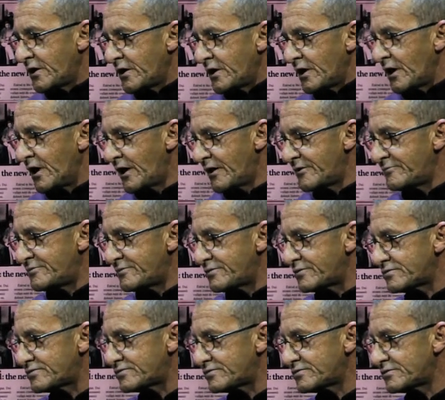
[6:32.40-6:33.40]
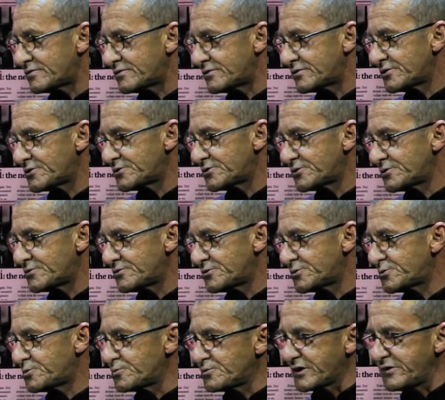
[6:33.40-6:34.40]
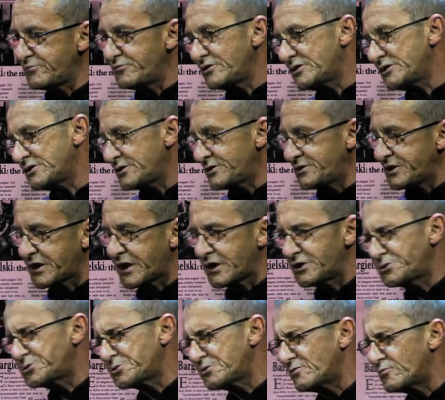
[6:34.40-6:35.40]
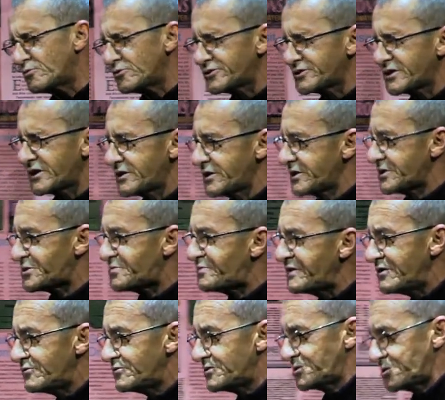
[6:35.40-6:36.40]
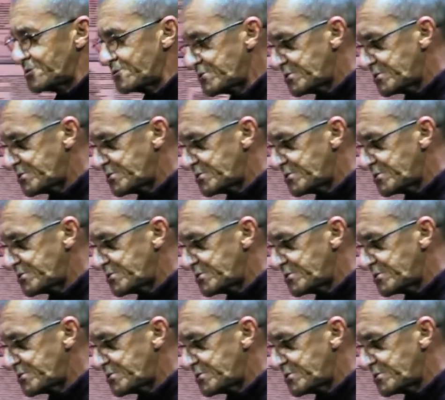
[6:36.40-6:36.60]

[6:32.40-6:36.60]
To give you an indication of what that experience was